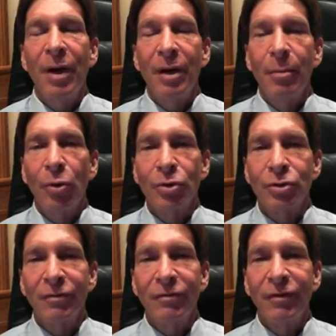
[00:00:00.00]
by a
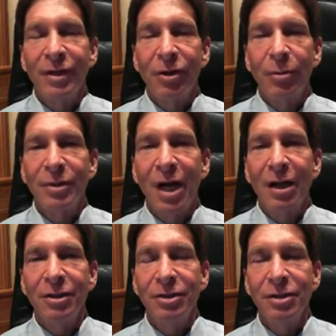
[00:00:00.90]
board-certified
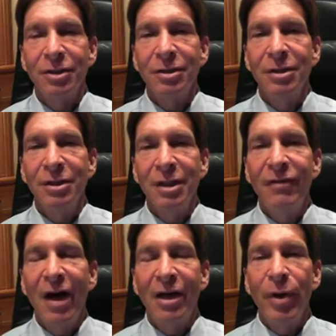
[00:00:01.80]
dermatologist,
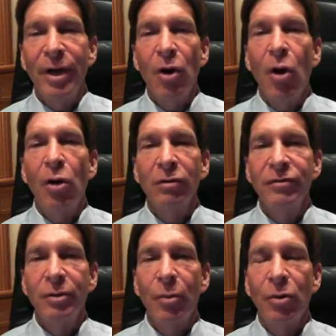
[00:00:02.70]
evaluating all
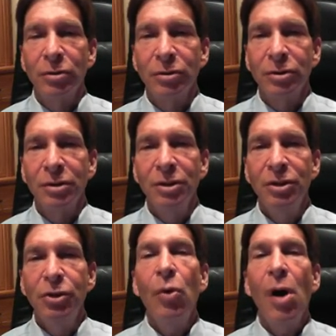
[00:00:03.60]
of your moles.
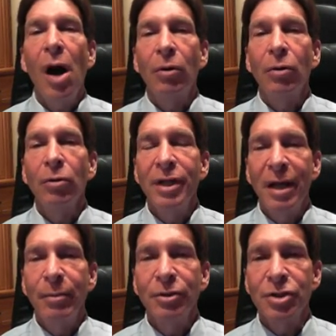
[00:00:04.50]
You are only
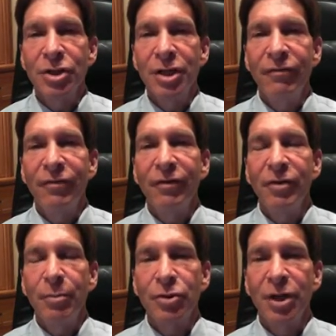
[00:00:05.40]
able to see
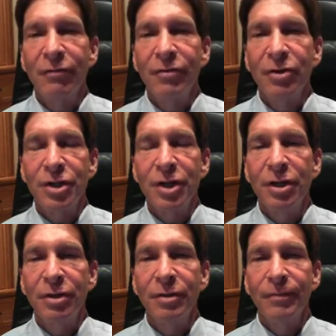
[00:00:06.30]
50% of your
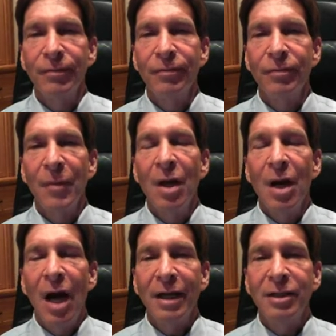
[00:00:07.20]
skin.
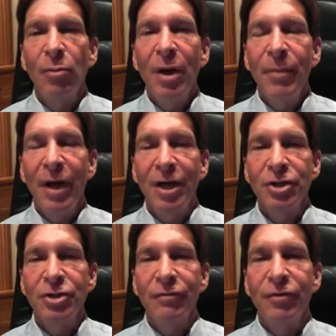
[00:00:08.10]
I tell my
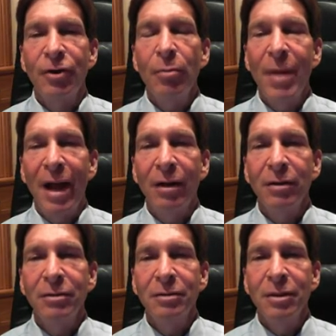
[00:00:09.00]
patients, if you're a
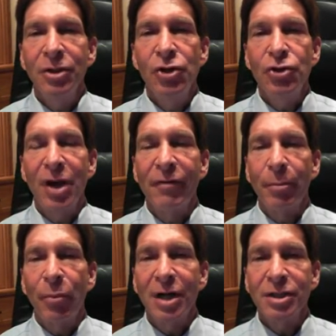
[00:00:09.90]
male, you should have
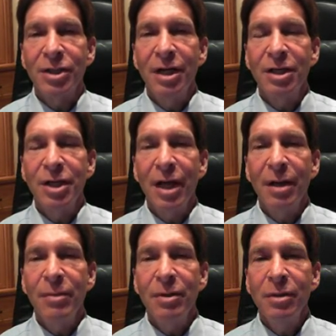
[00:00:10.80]
a prostate
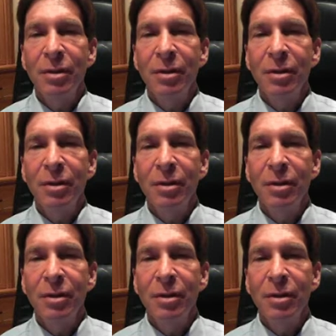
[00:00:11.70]
exam,